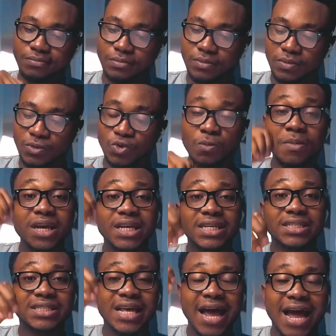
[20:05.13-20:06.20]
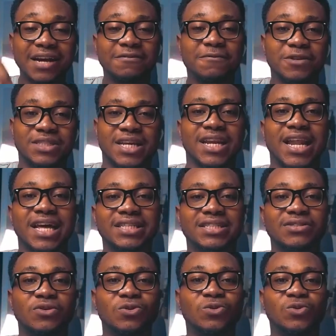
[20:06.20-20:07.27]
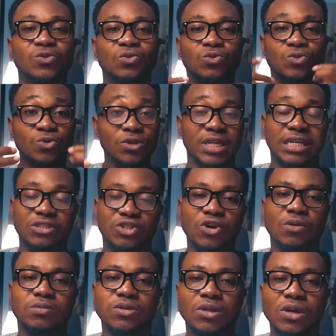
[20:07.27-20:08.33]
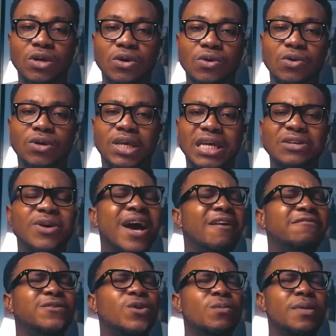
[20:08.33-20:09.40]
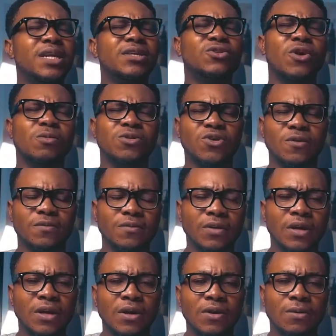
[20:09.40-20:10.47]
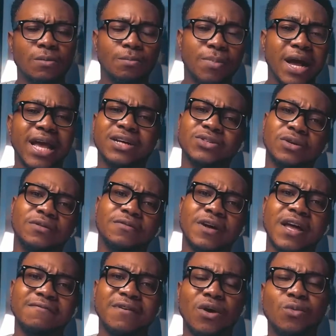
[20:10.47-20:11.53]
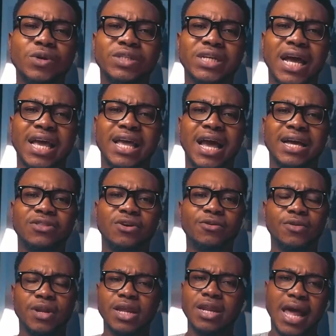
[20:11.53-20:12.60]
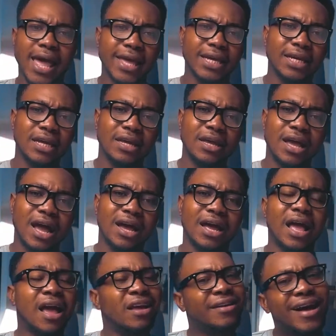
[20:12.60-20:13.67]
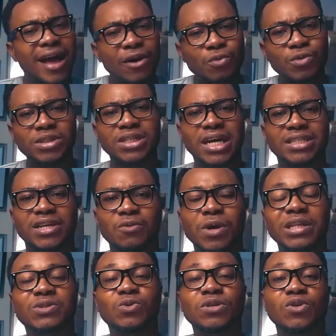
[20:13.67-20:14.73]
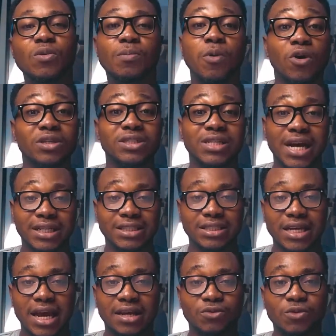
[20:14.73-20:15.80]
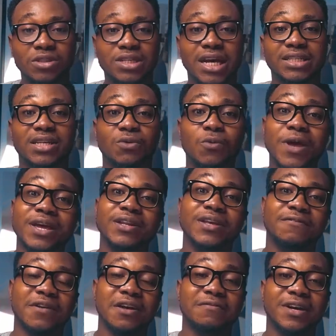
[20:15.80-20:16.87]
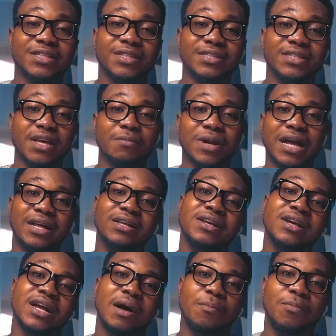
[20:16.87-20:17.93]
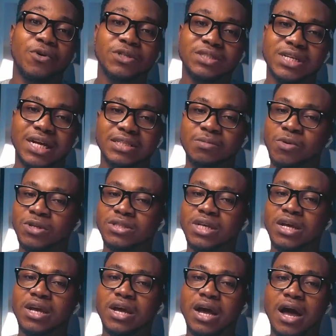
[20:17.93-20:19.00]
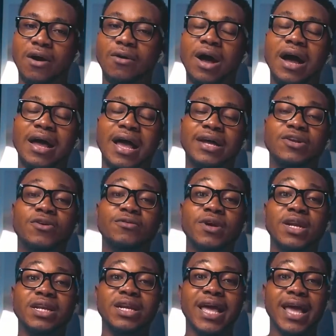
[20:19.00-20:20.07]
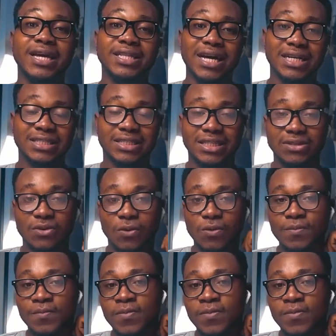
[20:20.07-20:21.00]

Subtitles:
to make it hard for sellers, you know, to do their jobs. Okay, you have so many troublesome buyers on Fiverr, which I don't really like. I wish there is a way to, you know, push that. I wish there is a way the Fiverr system can push that, but I don't really like that, you know,